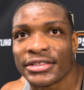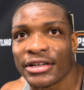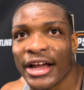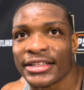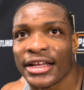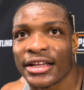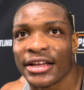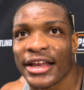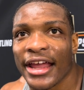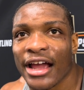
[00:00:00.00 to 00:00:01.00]
So, at the end of
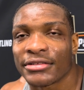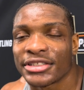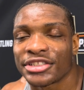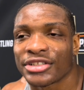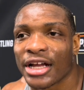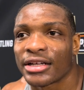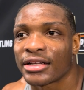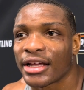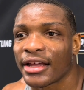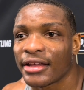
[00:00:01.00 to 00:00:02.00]
the day, I was just trying to,
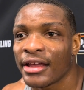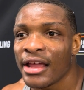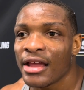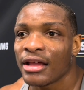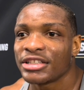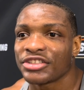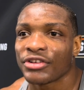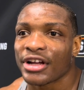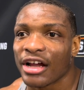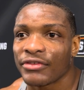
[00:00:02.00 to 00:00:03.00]
like, just
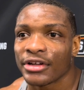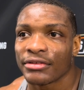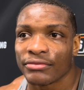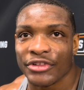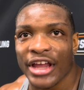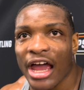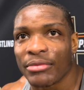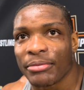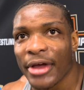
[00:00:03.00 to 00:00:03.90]
recover and rehab it